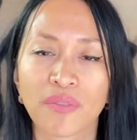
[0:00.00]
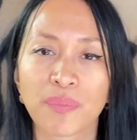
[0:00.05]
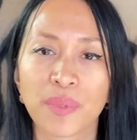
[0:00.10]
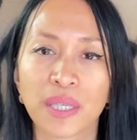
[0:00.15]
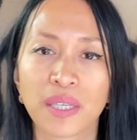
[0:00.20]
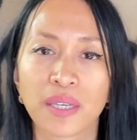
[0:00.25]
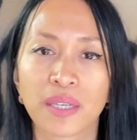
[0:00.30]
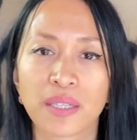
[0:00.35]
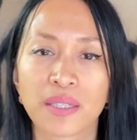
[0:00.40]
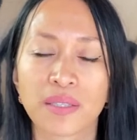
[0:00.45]

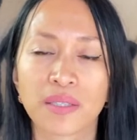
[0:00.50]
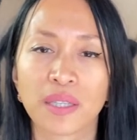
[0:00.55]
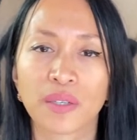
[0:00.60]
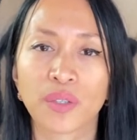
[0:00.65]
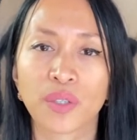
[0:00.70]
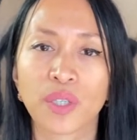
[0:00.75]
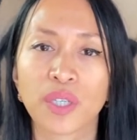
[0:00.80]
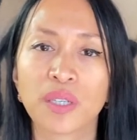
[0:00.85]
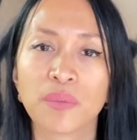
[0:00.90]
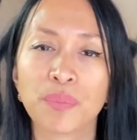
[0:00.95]
because there
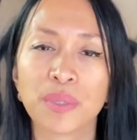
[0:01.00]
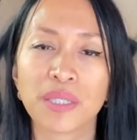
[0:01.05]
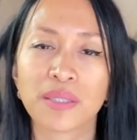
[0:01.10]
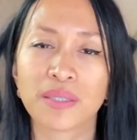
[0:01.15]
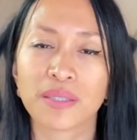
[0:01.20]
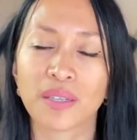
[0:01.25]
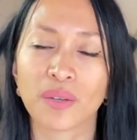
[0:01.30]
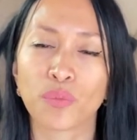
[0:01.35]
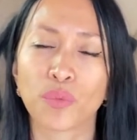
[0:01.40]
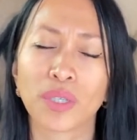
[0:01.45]
could be
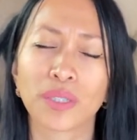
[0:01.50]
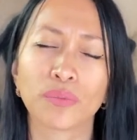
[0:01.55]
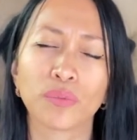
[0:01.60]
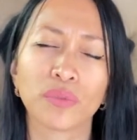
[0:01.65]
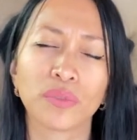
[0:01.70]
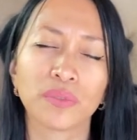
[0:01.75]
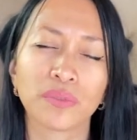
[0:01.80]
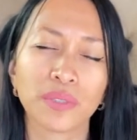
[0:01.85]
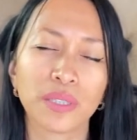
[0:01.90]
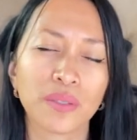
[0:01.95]

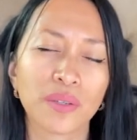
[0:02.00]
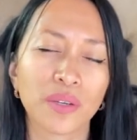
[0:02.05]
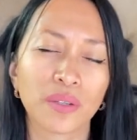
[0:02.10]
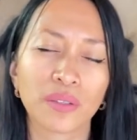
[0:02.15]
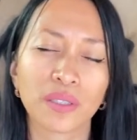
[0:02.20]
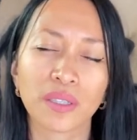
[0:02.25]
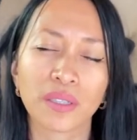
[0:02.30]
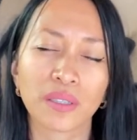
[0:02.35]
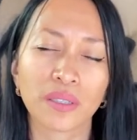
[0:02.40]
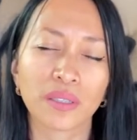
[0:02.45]
someone, a
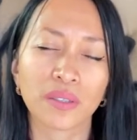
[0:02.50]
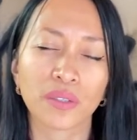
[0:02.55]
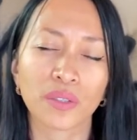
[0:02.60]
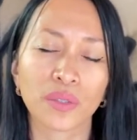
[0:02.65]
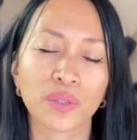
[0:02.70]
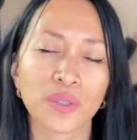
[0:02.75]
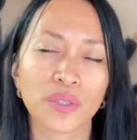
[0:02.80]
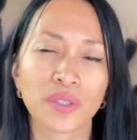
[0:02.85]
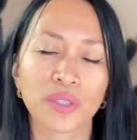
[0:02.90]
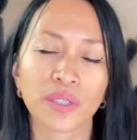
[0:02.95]
little girl
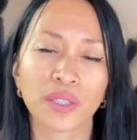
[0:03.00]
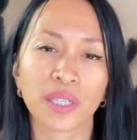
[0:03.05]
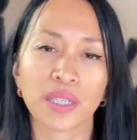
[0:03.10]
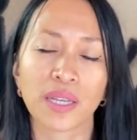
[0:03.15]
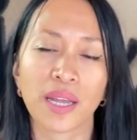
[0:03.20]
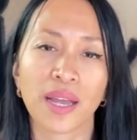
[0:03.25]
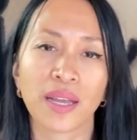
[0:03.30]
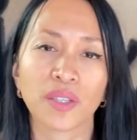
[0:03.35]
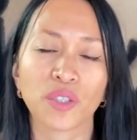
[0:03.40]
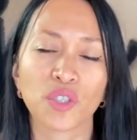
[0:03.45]
who's looking
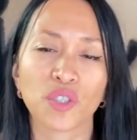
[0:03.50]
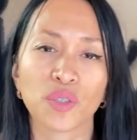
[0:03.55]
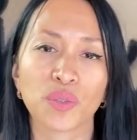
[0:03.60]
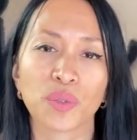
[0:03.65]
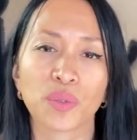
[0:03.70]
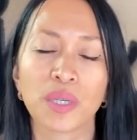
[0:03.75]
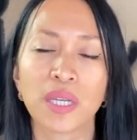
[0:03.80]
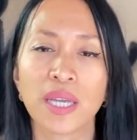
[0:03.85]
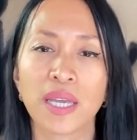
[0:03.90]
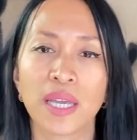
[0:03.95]
at
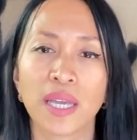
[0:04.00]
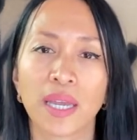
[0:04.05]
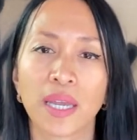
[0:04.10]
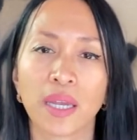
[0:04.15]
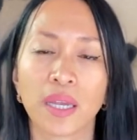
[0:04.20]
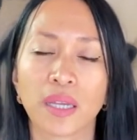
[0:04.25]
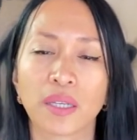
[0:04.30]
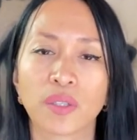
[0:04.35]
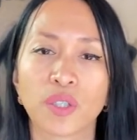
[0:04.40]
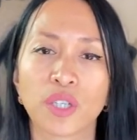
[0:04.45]
you
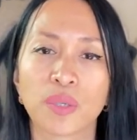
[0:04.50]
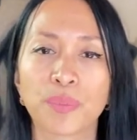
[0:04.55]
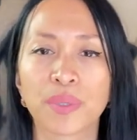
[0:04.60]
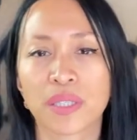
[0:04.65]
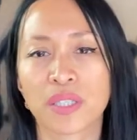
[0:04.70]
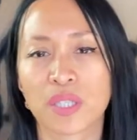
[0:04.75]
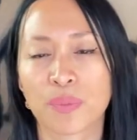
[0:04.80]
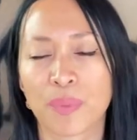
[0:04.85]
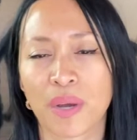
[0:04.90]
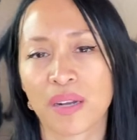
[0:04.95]
and could be
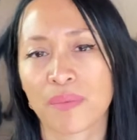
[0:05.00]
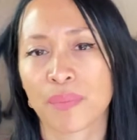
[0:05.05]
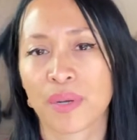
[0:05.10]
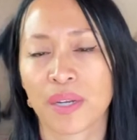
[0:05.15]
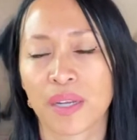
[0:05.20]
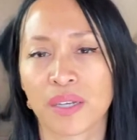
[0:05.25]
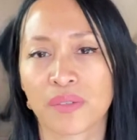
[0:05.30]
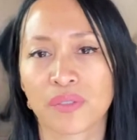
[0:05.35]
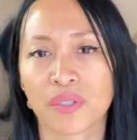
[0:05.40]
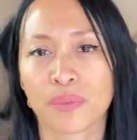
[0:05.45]
inspired by
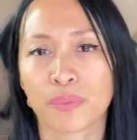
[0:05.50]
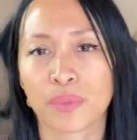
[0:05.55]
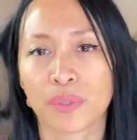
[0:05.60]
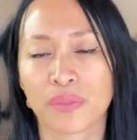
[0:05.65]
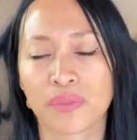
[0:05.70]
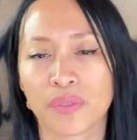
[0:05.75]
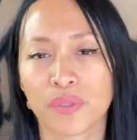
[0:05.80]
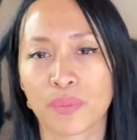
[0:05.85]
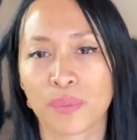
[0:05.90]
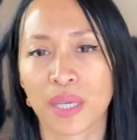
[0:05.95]
every move
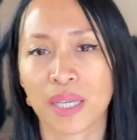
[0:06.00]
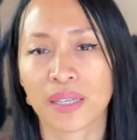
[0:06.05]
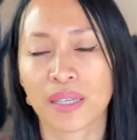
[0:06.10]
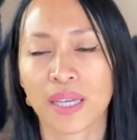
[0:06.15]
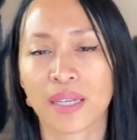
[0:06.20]
you make.